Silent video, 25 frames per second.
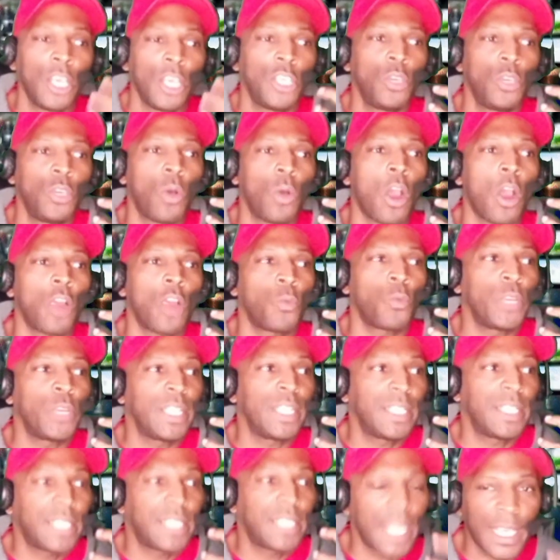you are
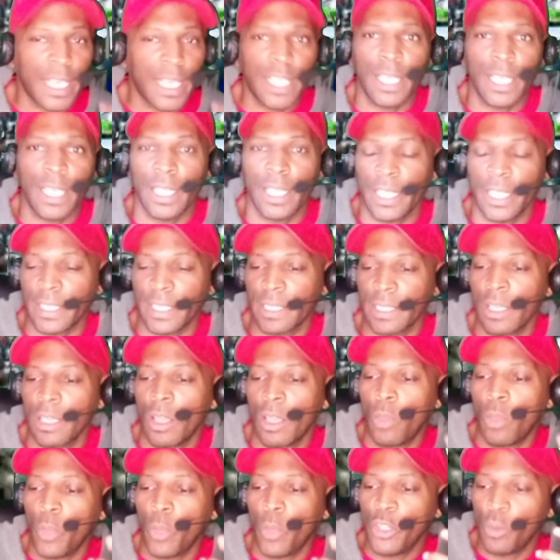ridiculous
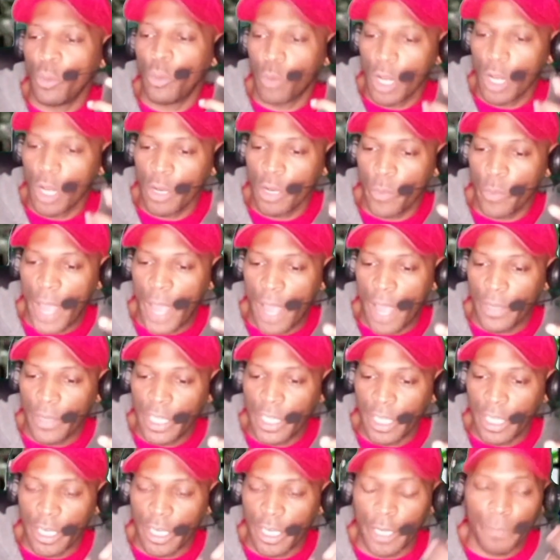when you run around
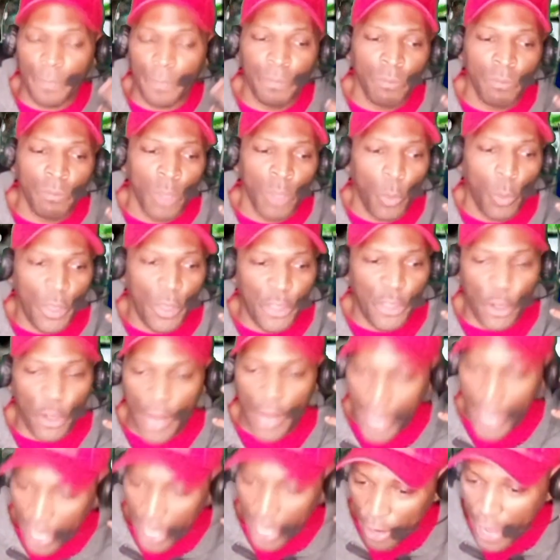here with
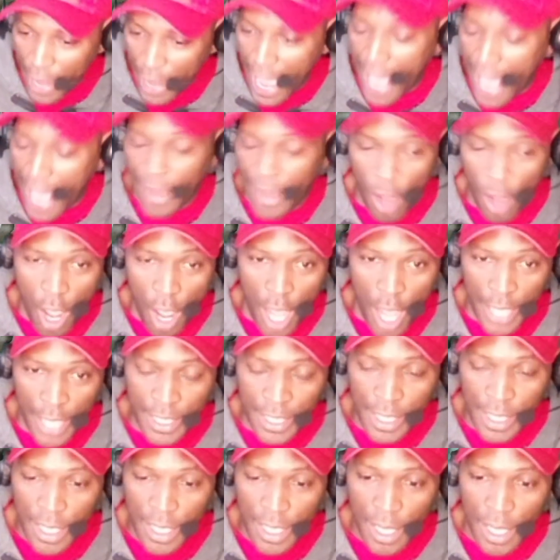your hair hat
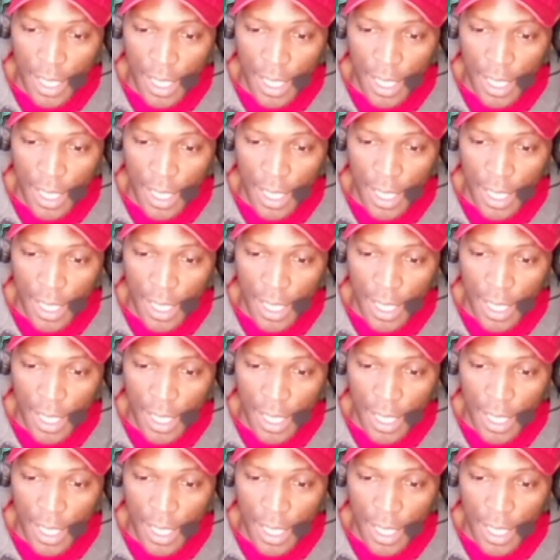on